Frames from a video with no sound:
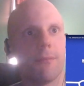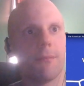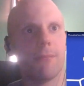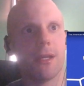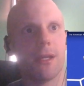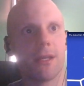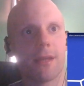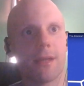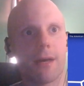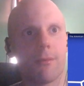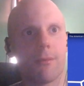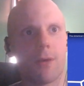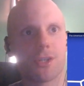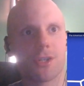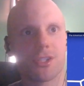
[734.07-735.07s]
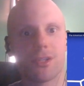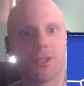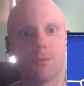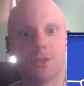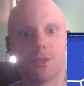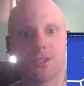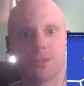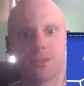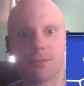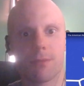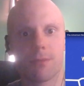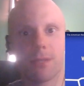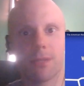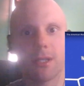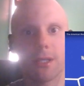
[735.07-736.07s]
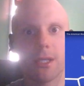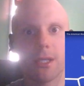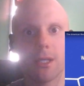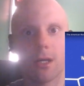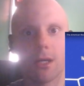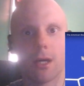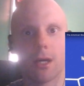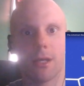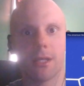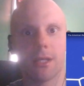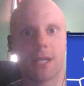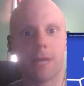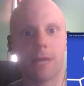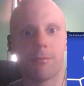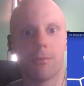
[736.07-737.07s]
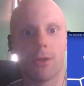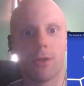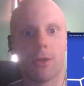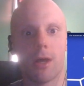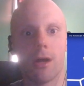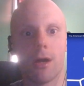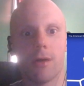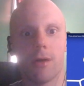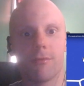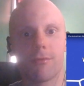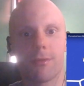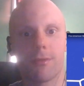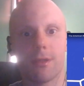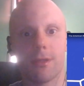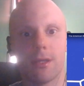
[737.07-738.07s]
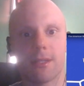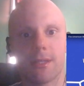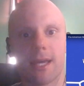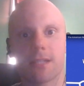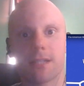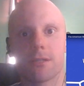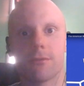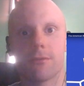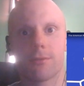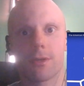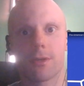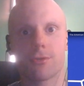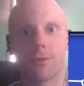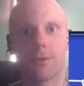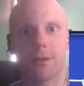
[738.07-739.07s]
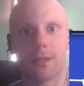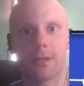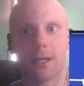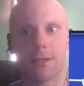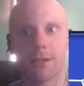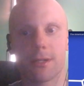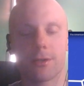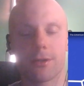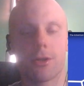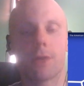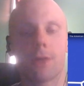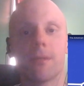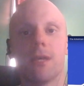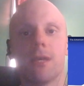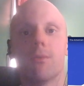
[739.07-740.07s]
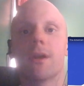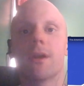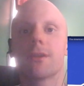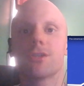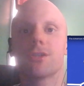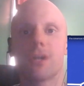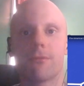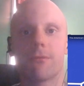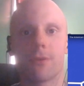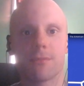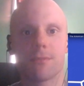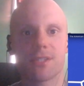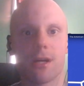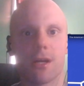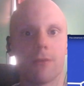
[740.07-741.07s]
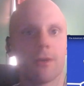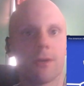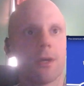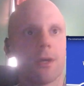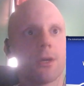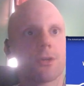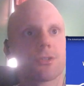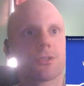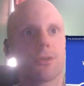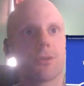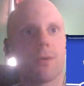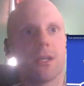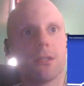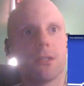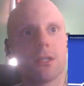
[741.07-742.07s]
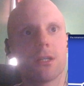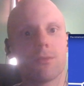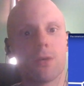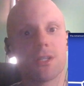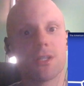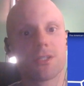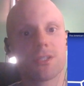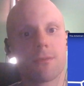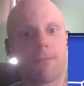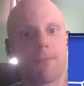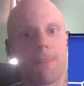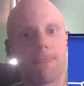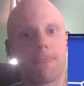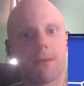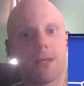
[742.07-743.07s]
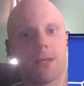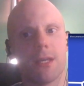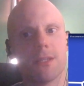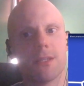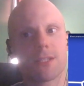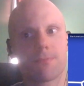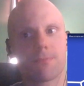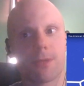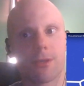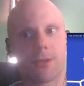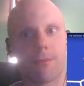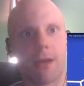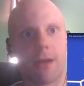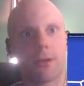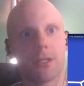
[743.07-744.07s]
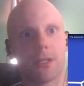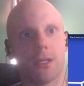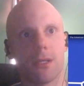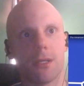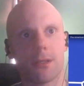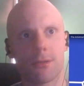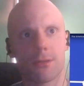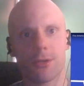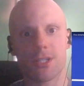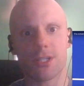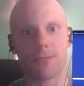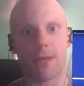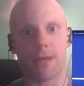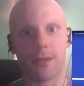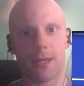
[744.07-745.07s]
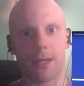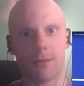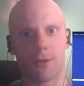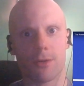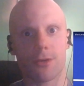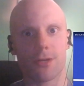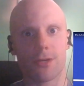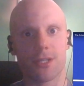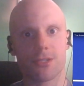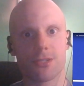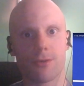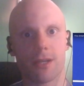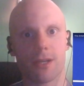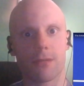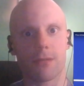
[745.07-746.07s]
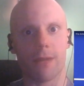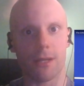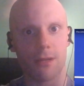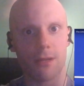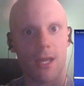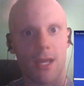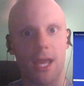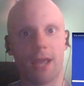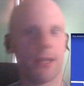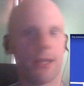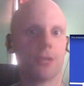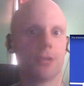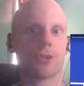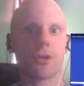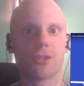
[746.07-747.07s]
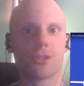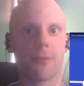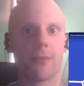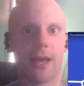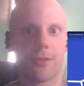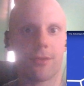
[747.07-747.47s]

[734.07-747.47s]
meaning that Washington was completely incapable of the task of controlling the Continental Army. He wanted the job for himself. So what he did was, in this particular battle, he took his men that were under his direct command and he charged them at